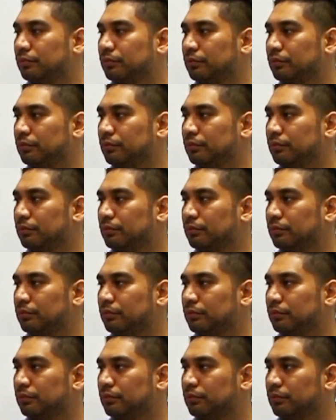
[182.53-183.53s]

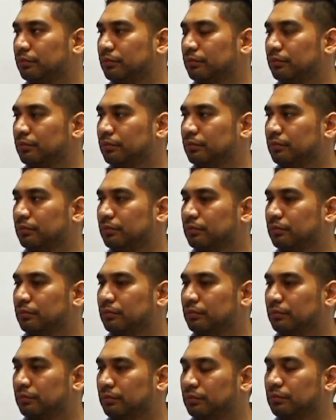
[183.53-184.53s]

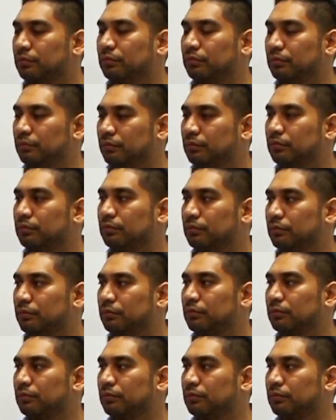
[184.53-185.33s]
(silent)